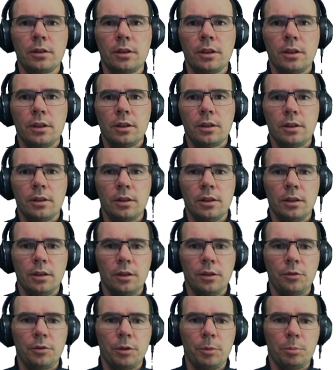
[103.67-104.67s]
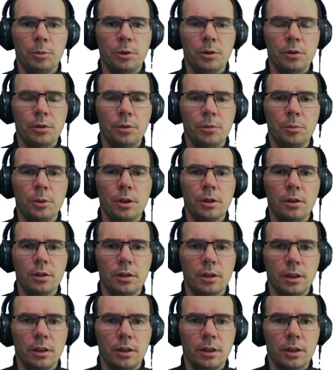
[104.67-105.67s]
of the polynomial,
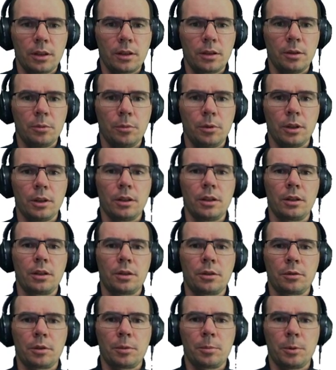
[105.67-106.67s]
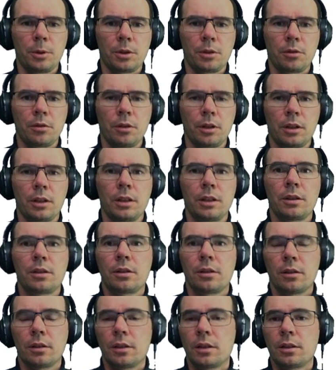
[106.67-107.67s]
and that's the one that corresponds to the
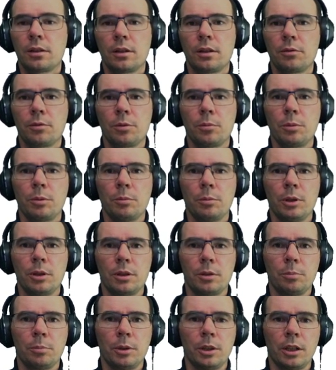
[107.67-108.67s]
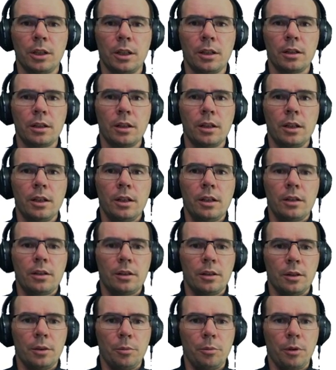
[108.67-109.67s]
constant. It doesn't have to be multiplied
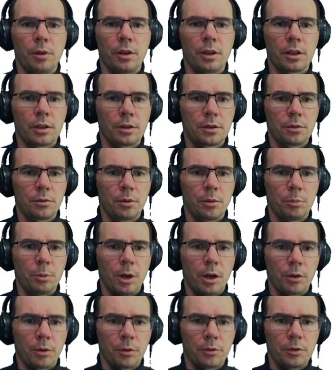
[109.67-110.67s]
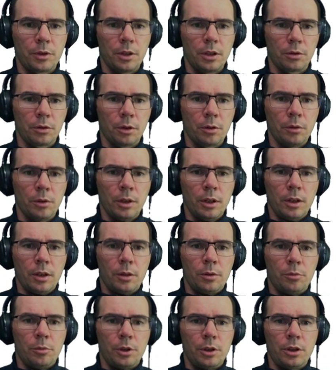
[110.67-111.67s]
with x to the power of 0,
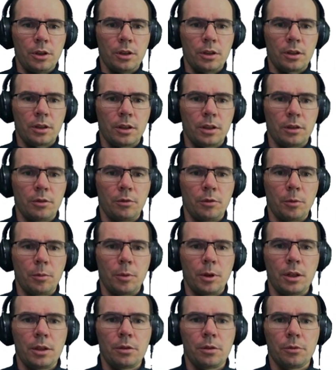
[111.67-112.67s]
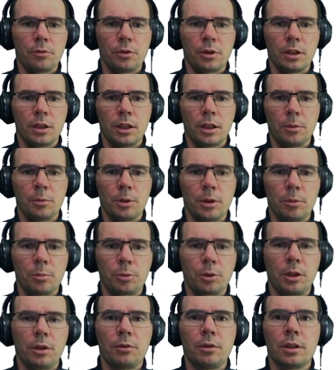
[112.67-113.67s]
which is kind of a waste of time in the
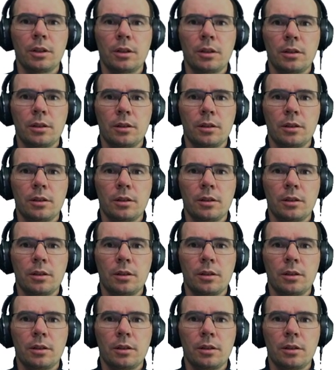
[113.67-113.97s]
previous